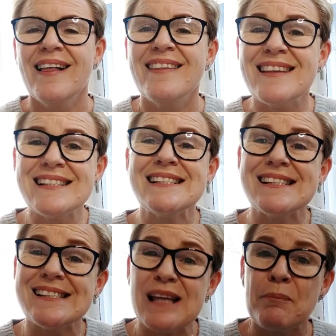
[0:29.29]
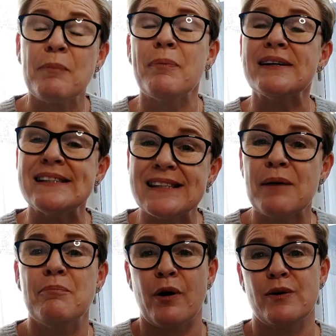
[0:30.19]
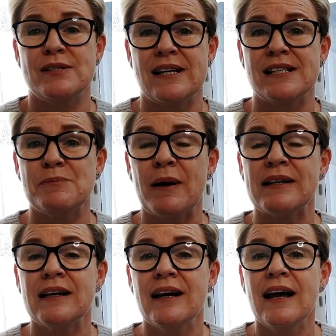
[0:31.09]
This is a step-by-step process, but